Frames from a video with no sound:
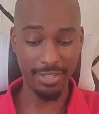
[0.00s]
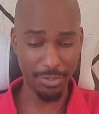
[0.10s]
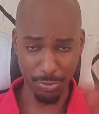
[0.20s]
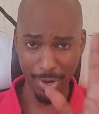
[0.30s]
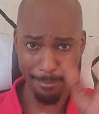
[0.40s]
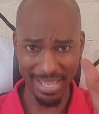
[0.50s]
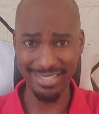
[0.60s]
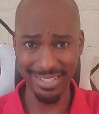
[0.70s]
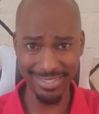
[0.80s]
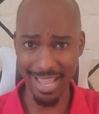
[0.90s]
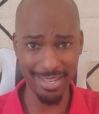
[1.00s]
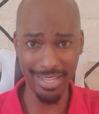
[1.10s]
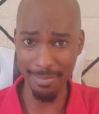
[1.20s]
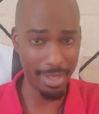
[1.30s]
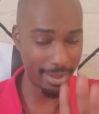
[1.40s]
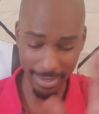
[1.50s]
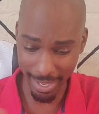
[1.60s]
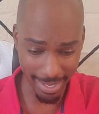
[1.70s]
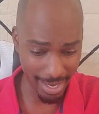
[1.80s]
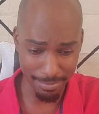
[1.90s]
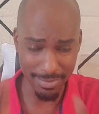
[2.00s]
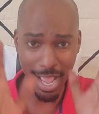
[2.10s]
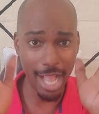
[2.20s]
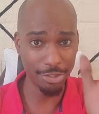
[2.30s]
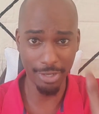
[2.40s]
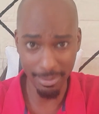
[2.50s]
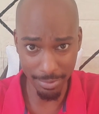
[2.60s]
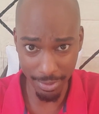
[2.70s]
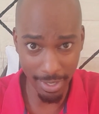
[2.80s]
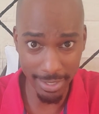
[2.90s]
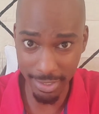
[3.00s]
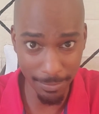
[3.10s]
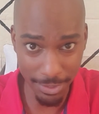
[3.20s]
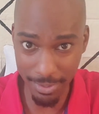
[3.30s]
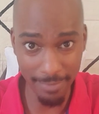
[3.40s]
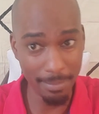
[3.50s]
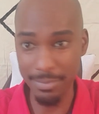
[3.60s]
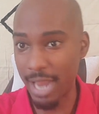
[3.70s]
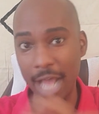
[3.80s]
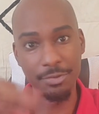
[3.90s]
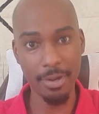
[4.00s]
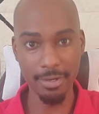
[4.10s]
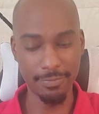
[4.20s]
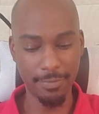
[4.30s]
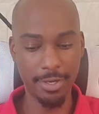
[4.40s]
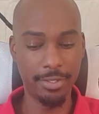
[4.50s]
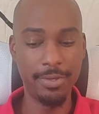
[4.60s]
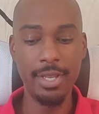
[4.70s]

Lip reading: if you just want a basic technique, I'm not trying to bring you guys into witchcraft. I'm not trying to convert you.